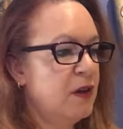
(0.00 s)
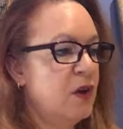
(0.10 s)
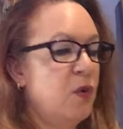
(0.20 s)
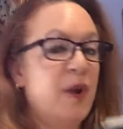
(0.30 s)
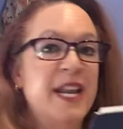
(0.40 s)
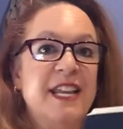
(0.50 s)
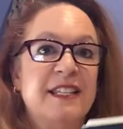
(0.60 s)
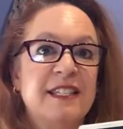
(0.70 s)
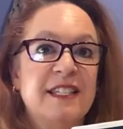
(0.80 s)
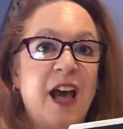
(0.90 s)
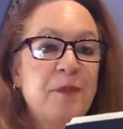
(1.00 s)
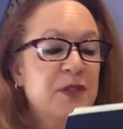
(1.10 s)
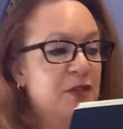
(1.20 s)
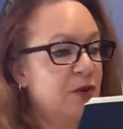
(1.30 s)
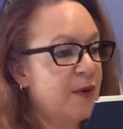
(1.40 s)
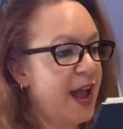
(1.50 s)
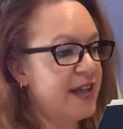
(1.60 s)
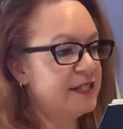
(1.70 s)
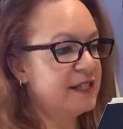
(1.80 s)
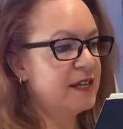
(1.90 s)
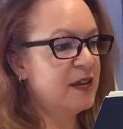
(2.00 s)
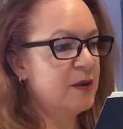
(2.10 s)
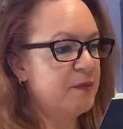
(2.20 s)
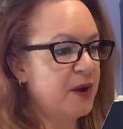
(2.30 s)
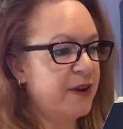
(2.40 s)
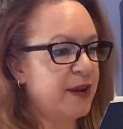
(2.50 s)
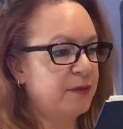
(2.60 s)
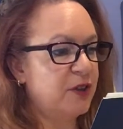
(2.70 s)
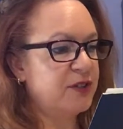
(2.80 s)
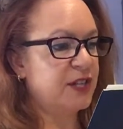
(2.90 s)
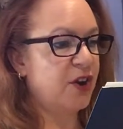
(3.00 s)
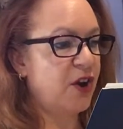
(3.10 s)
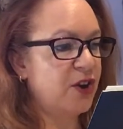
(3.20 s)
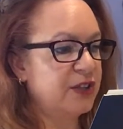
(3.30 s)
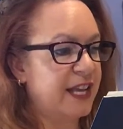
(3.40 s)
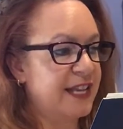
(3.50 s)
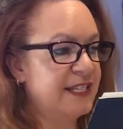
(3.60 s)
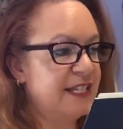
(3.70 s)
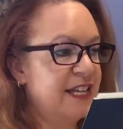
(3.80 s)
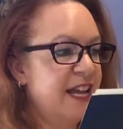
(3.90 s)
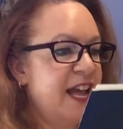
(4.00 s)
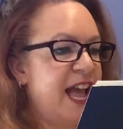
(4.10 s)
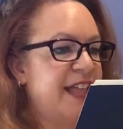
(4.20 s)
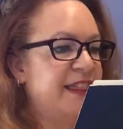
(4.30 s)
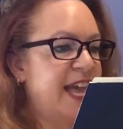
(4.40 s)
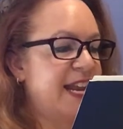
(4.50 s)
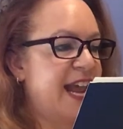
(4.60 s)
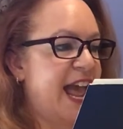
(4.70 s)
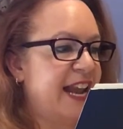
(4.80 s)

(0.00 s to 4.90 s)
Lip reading: When he stops to rest, Miriam looks at her list and then at